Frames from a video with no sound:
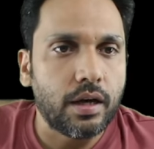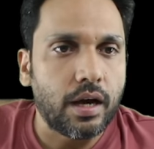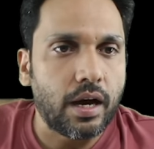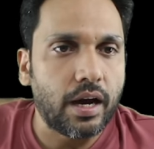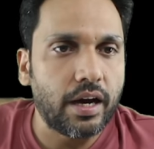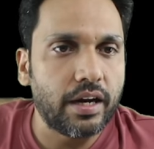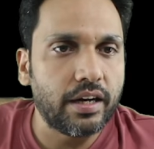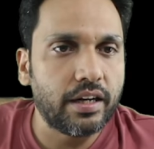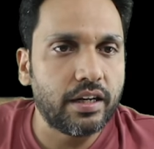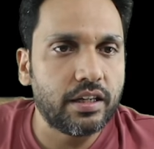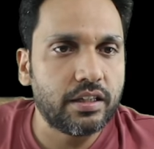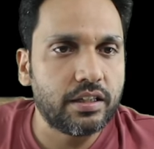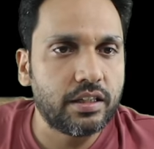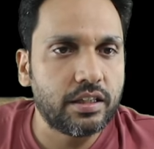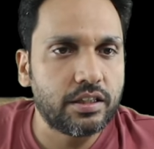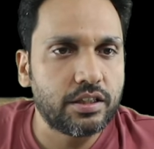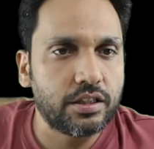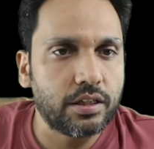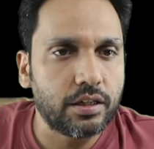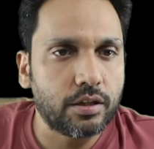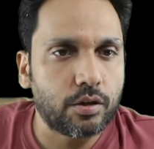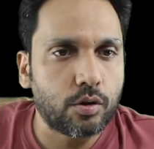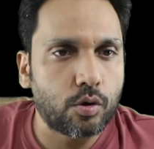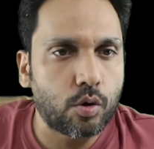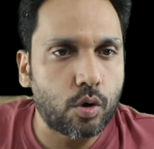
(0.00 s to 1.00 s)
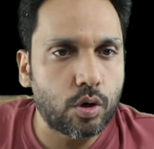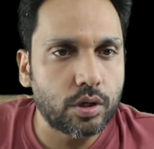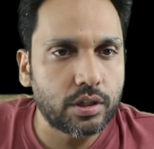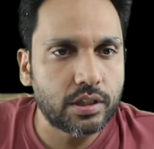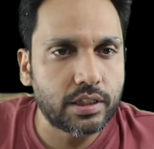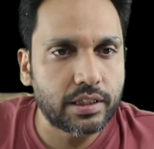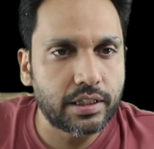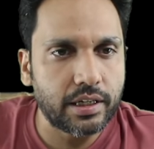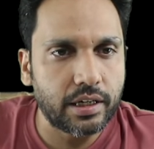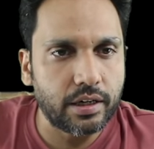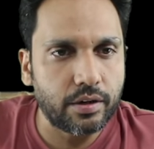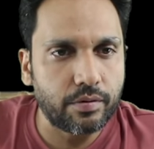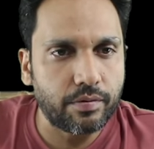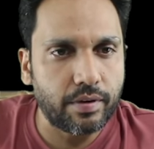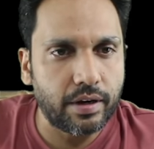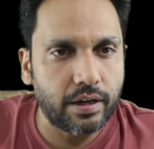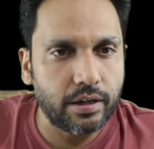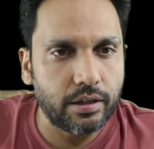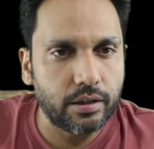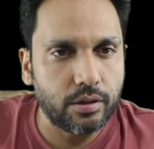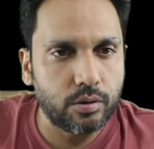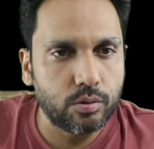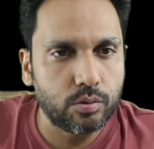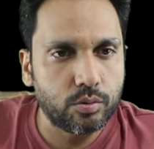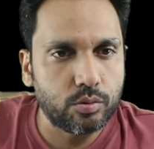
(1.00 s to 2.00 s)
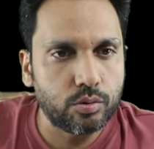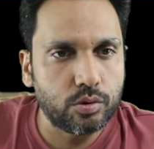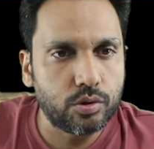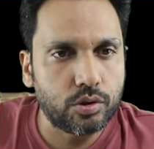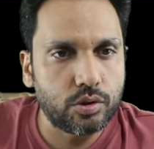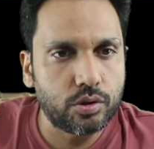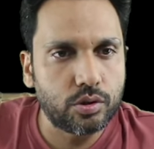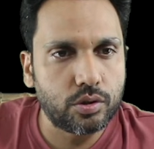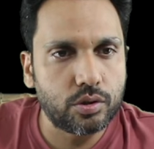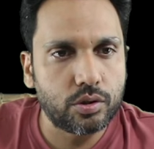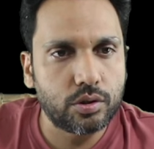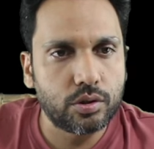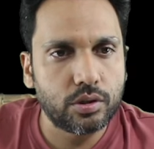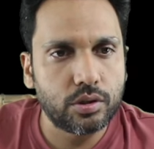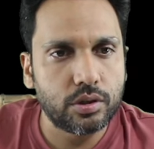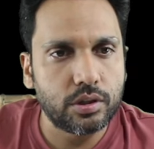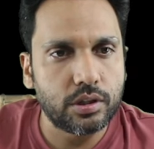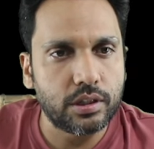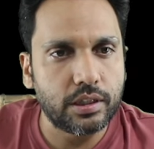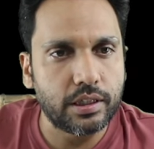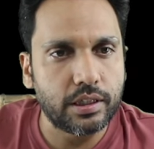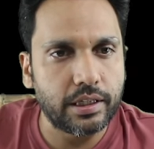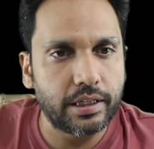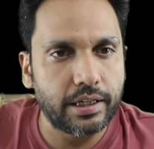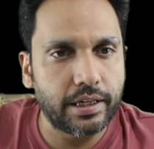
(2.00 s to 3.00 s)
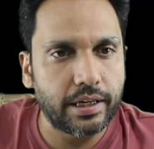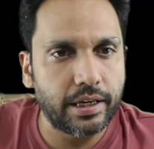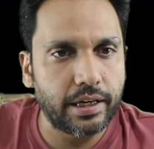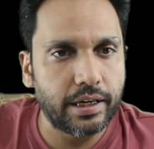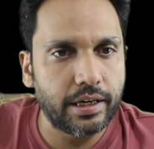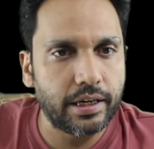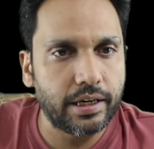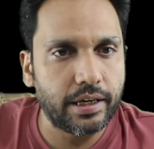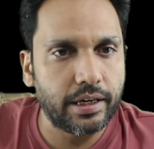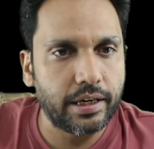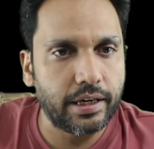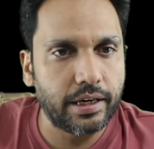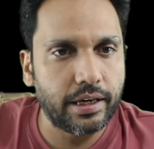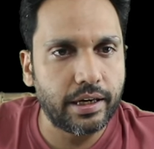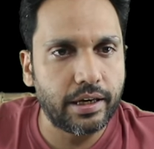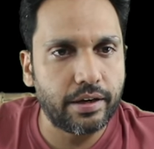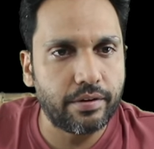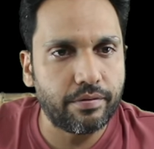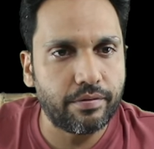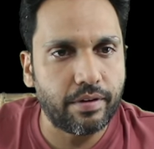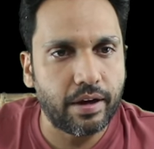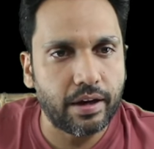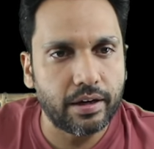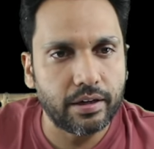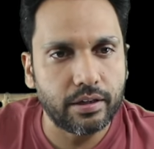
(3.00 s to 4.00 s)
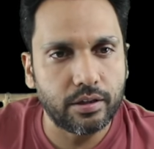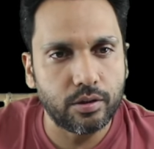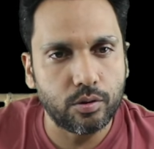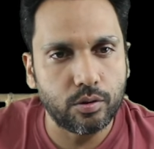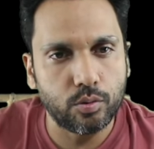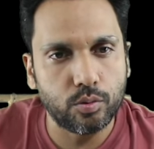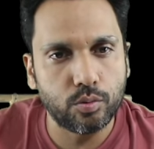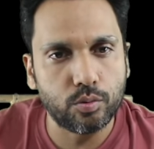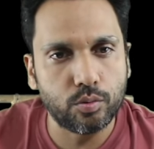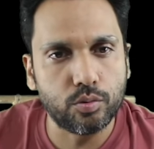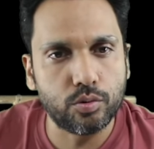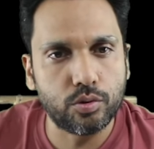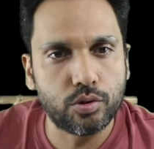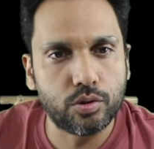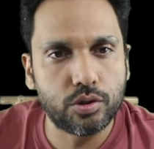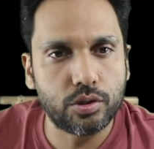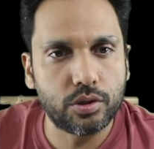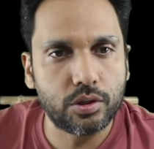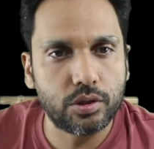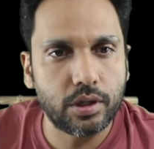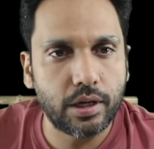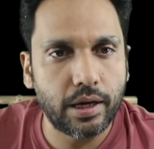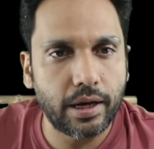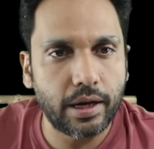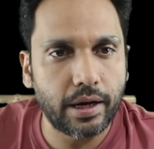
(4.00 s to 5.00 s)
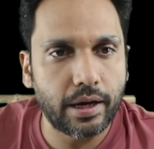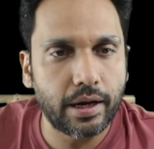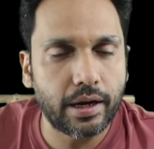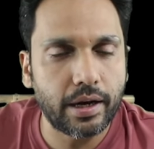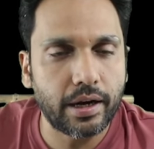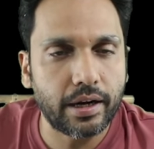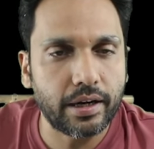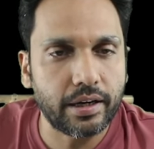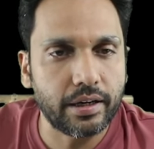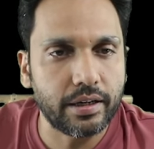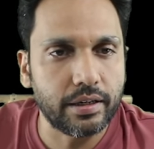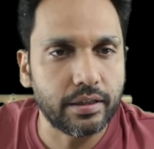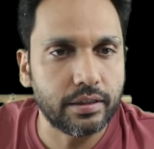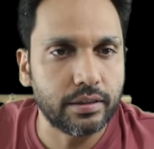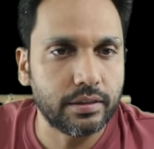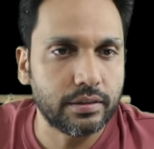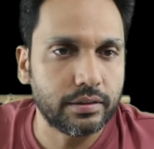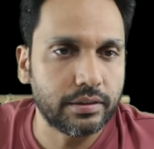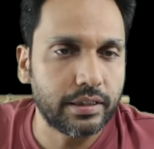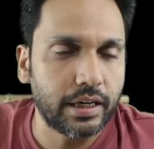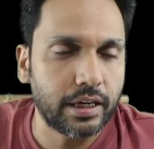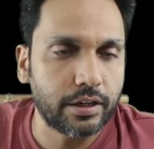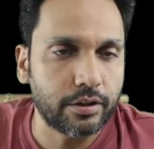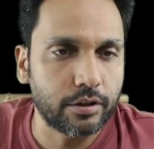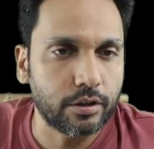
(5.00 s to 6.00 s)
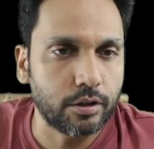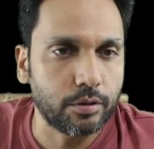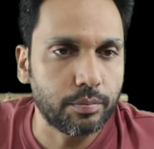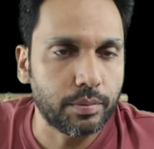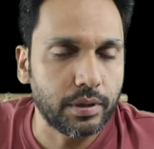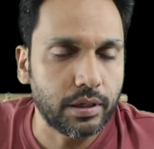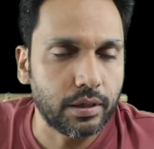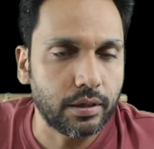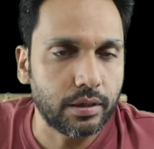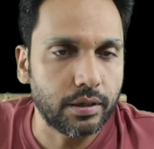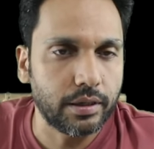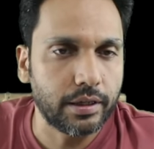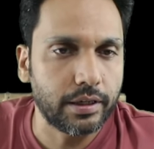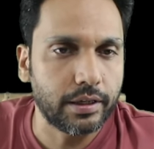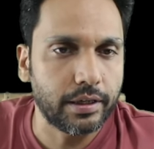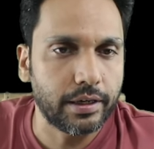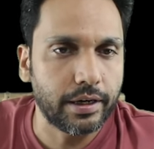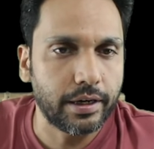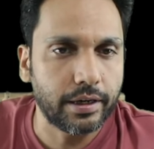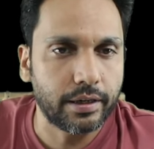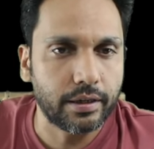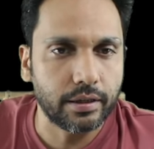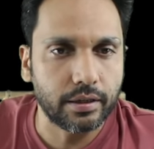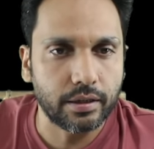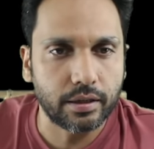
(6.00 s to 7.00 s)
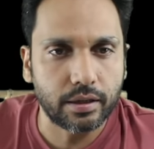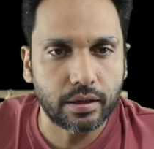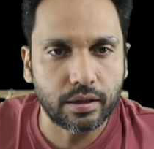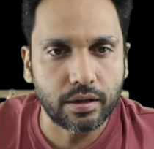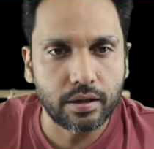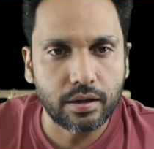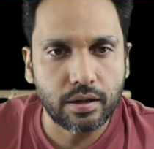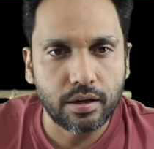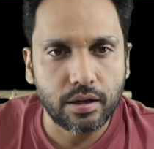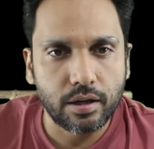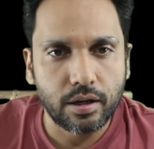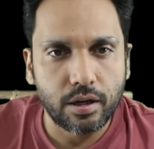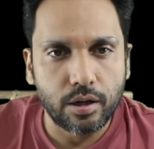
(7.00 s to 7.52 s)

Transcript: ionization constant values, Ka values, and that you'll be learning later.